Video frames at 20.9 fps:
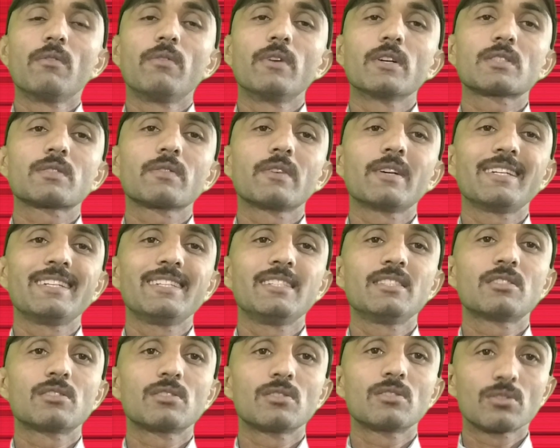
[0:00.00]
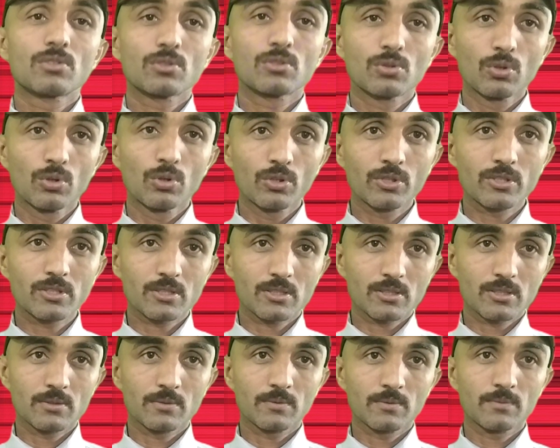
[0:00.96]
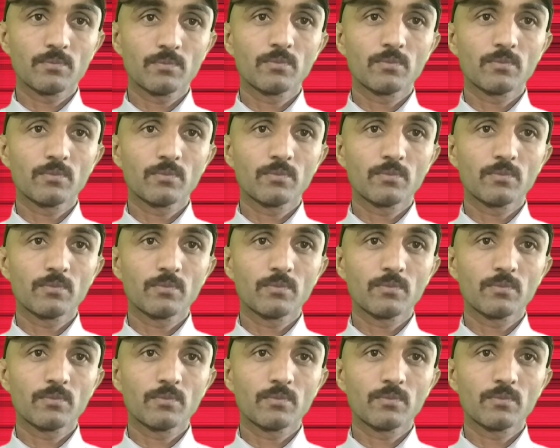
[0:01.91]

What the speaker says: First one is source.